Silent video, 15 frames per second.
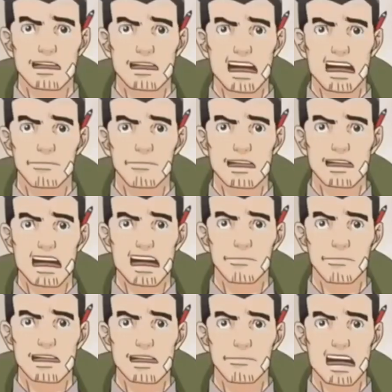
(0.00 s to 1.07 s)
force trauma
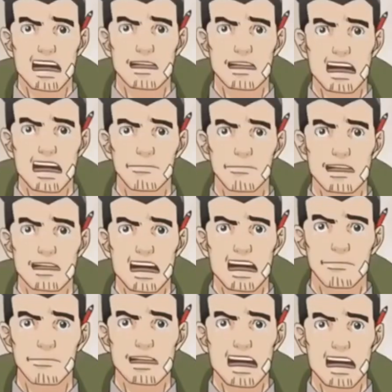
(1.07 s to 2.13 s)
strong enough to shatter
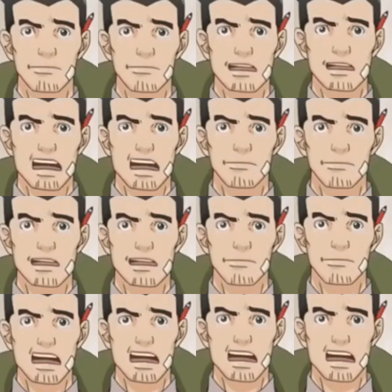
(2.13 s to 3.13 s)
vertebrae did him in.